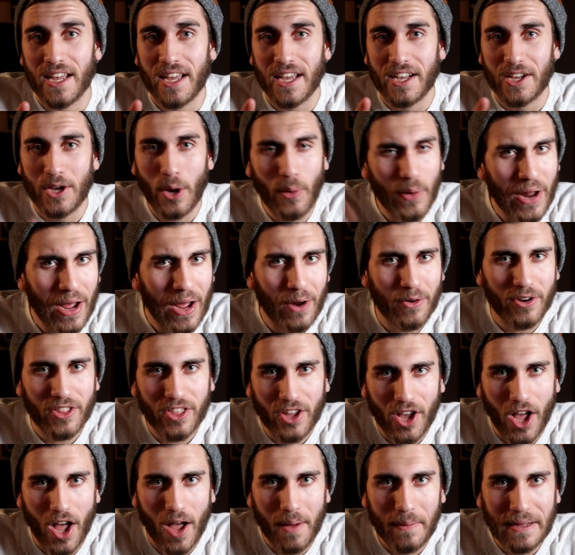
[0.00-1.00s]
Go down to the
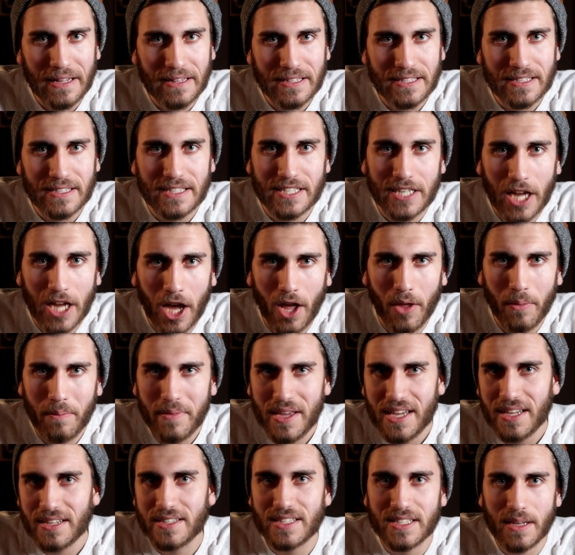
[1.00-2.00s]
comments, tell
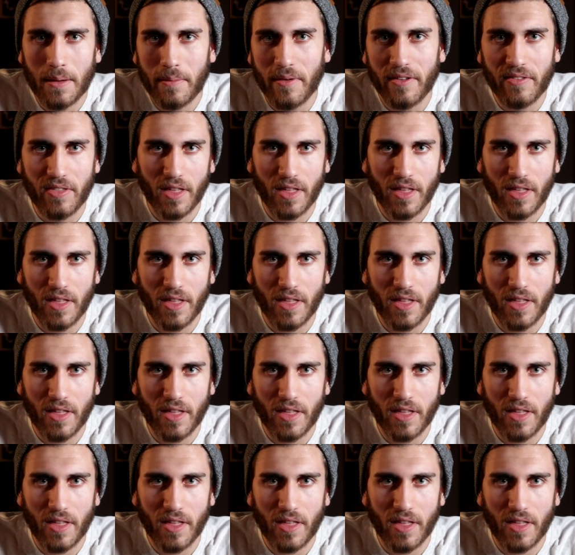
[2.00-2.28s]
me some of